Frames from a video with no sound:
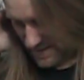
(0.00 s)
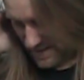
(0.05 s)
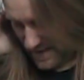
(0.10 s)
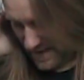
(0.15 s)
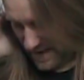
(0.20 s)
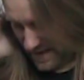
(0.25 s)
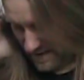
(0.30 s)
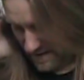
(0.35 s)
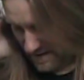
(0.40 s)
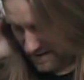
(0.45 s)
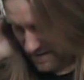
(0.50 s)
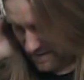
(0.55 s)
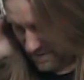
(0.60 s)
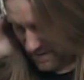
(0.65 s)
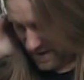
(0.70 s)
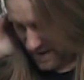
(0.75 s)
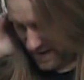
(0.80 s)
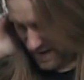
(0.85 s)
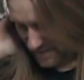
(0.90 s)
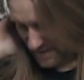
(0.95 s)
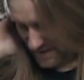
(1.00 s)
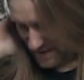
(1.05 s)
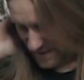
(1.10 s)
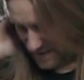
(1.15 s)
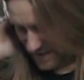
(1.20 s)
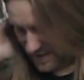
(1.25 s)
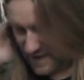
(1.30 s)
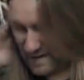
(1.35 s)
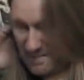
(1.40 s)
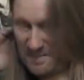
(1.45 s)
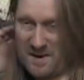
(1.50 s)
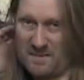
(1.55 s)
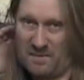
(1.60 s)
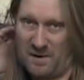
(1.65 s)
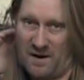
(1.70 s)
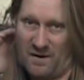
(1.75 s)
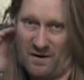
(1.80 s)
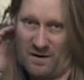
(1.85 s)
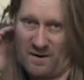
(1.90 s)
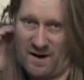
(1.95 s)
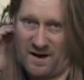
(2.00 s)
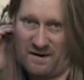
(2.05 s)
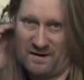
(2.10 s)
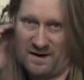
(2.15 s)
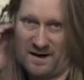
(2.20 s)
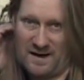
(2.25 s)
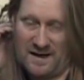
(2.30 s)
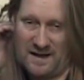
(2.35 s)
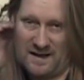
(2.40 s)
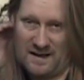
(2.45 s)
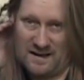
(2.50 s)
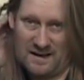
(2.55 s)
don't know. I'm just kind of a bit blown away, really.